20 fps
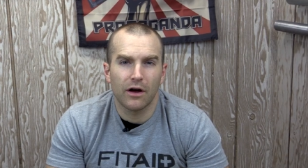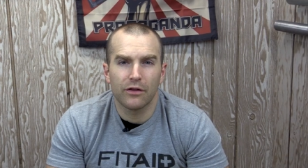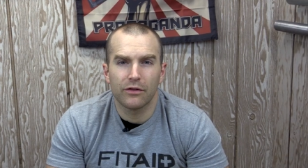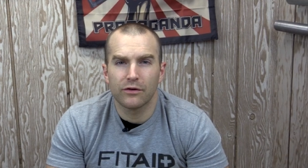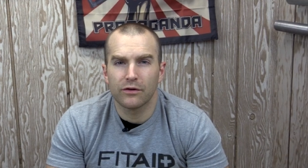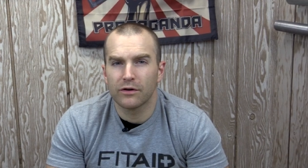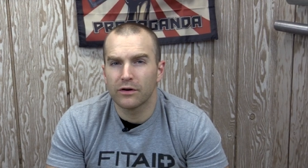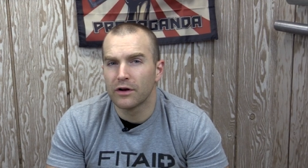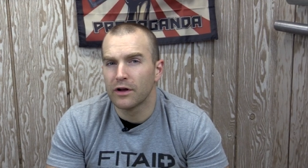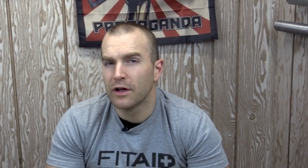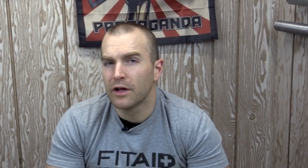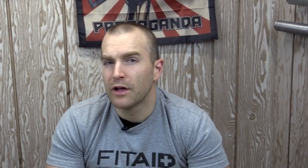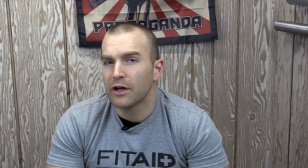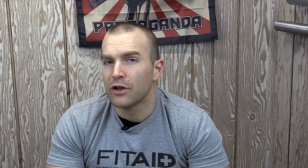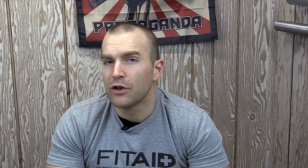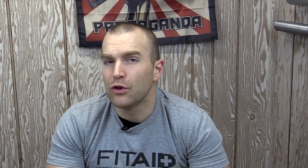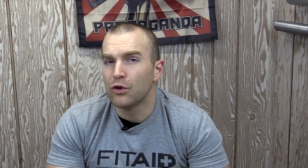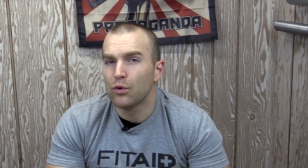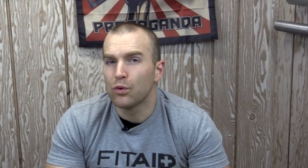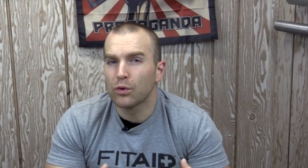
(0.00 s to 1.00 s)
other
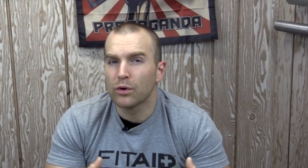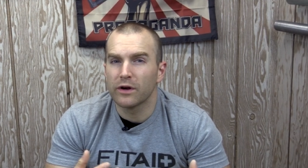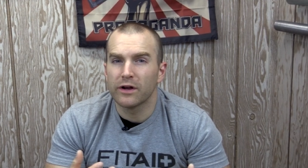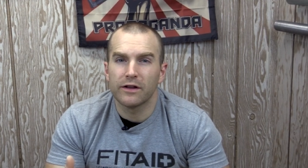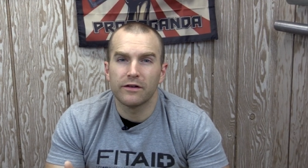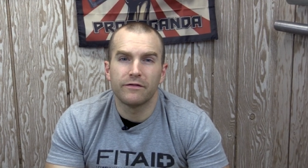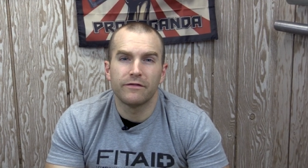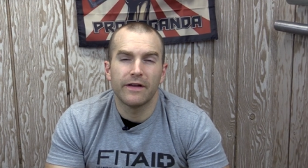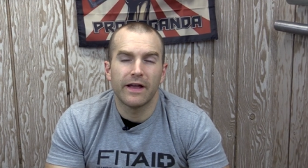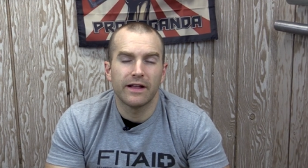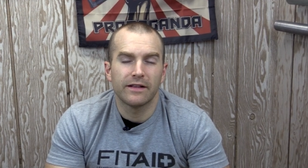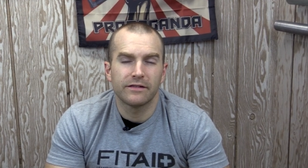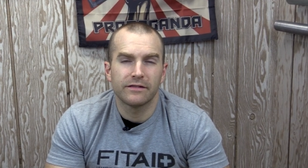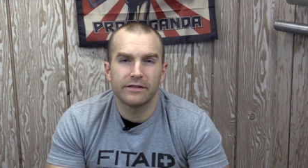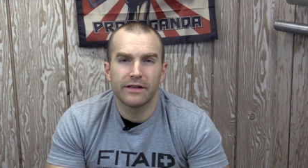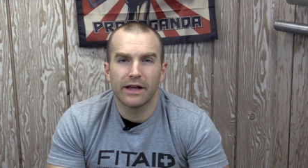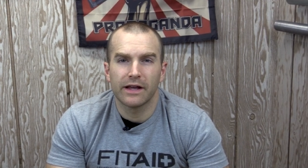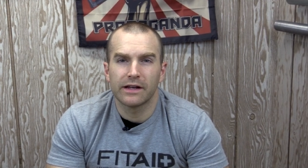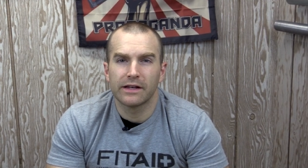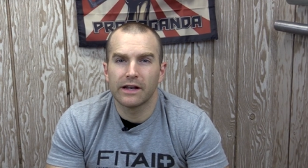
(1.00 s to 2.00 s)
newer
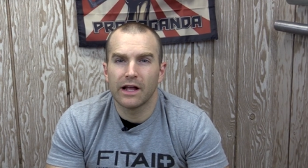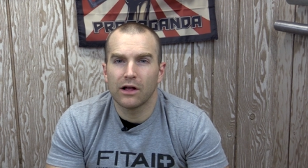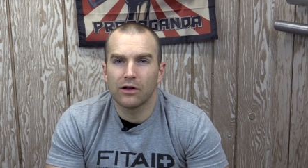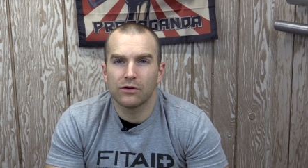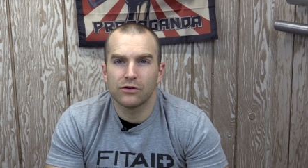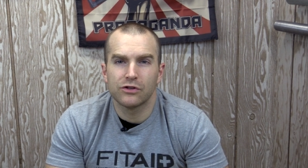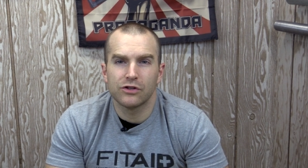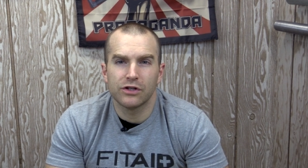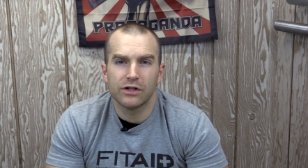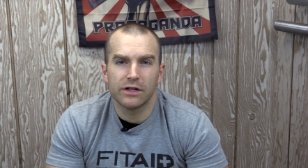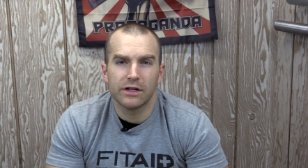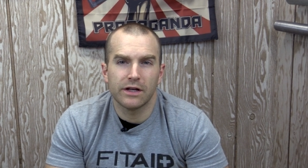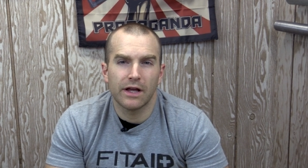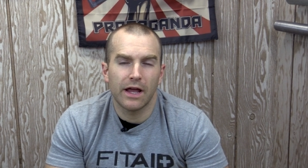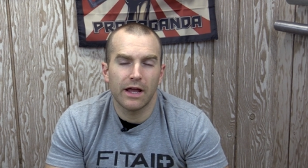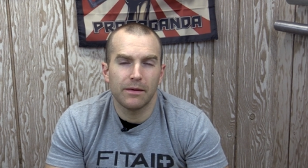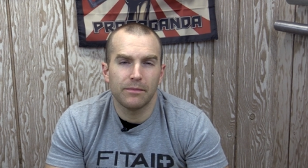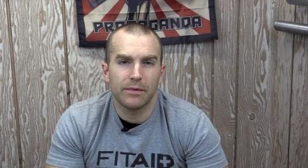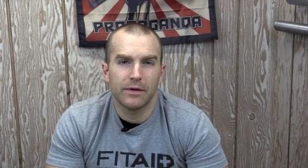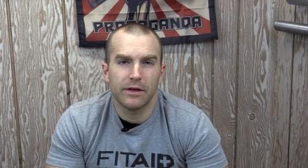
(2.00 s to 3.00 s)
advanced technology
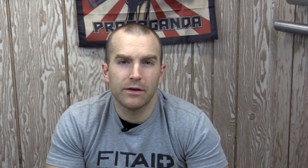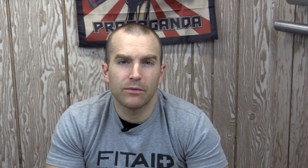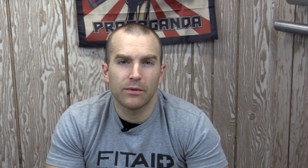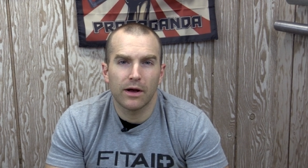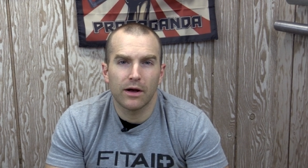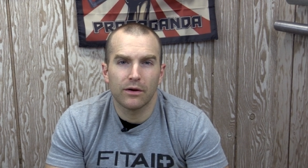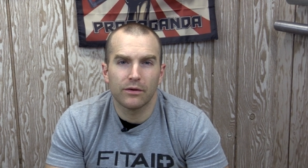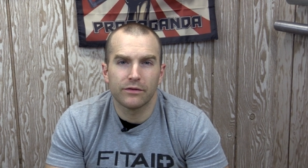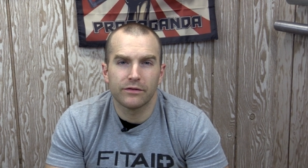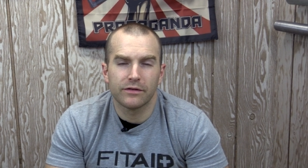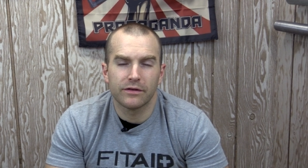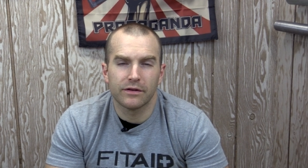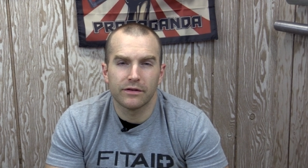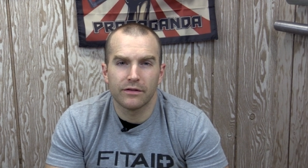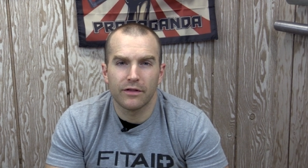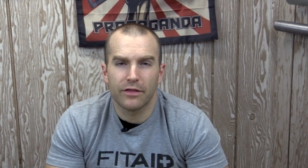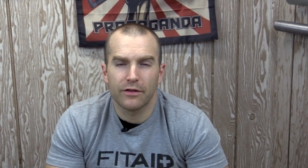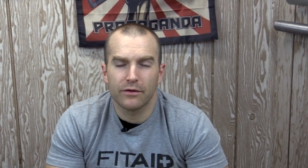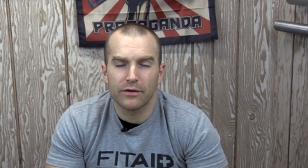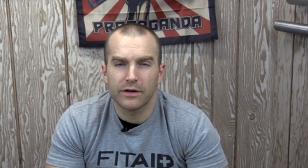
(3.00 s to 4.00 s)
AP rounds
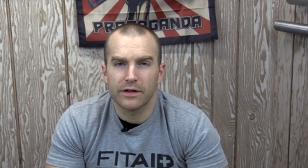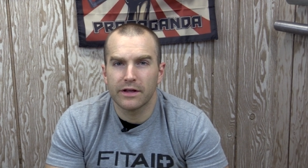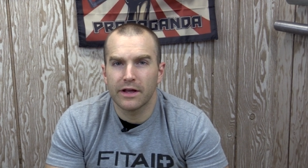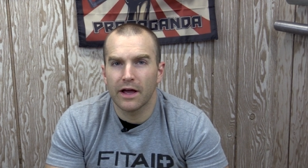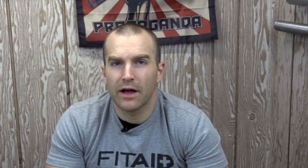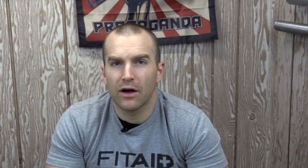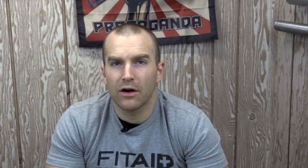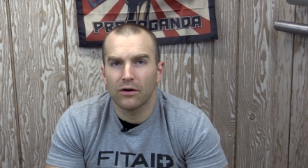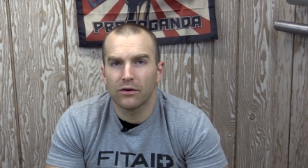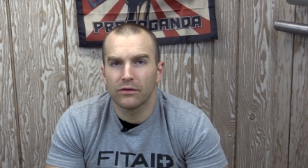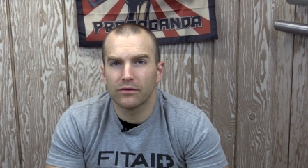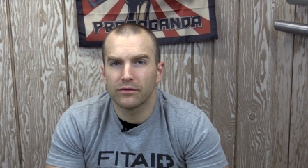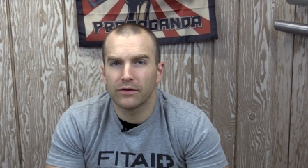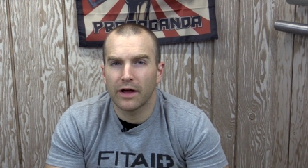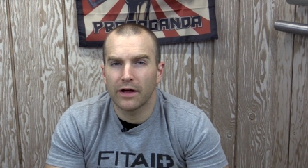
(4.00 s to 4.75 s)
in 30 cal.